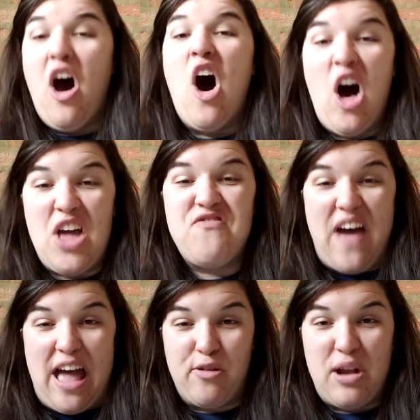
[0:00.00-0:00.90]
"I
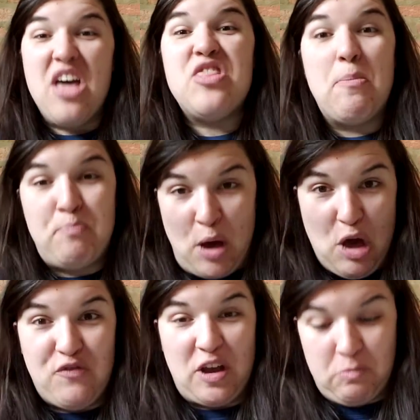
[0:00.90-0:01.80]
found the
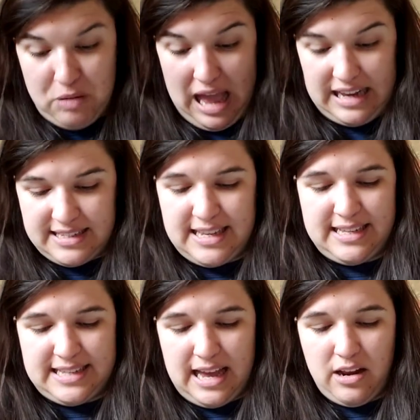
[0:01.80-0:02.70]
perfect place," he
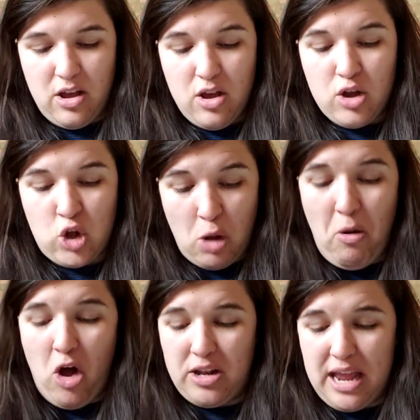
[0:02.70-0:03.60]
said. "Come
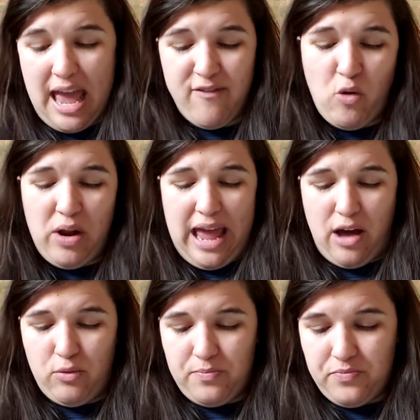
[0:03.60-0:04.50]
on, everyone
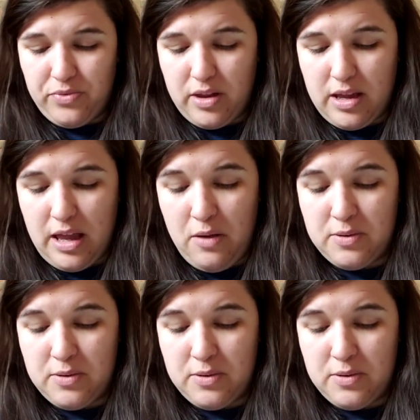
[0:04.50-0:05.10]
out!" It